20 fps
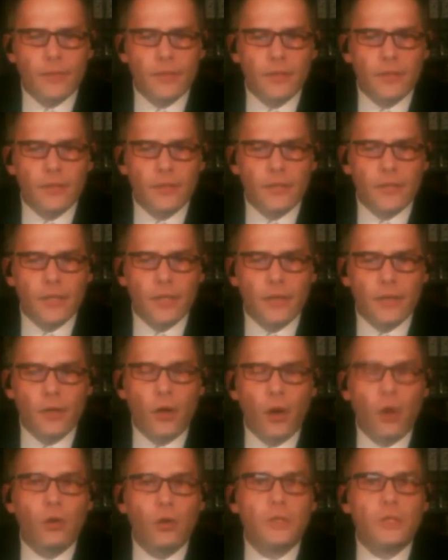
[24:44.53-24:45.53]
the the
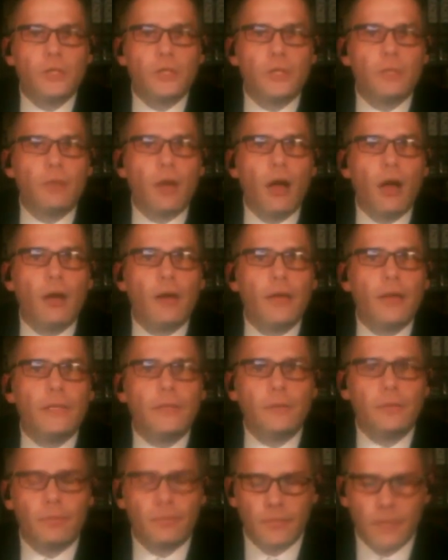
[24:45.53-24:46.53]
psychology
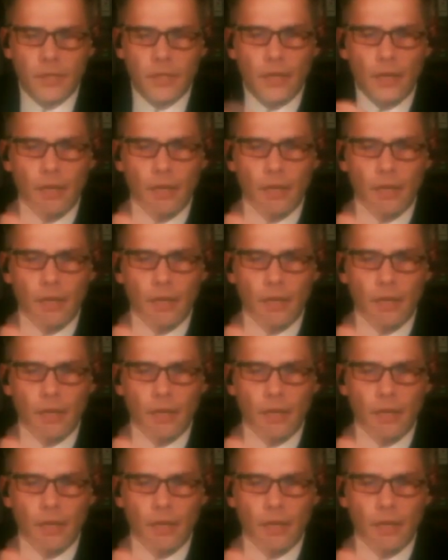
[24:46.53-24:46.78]
behind them